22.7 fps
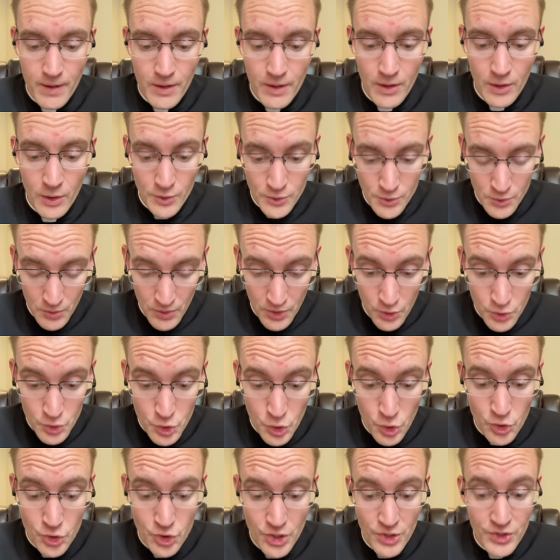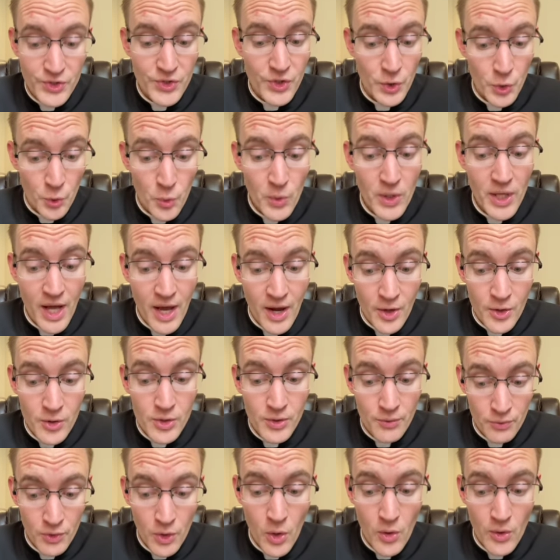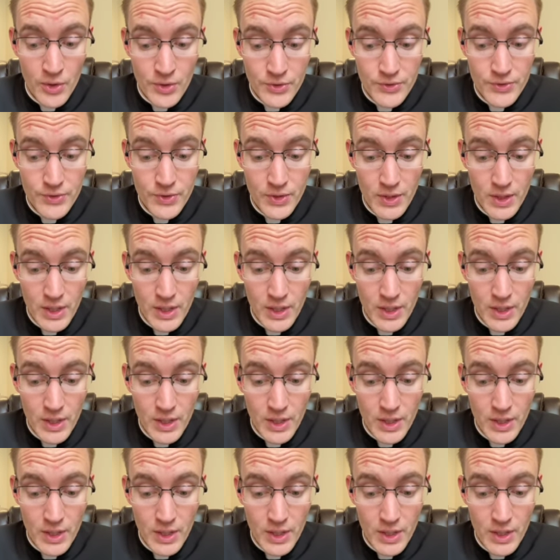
Also in the church is the gridiron of Lawrence,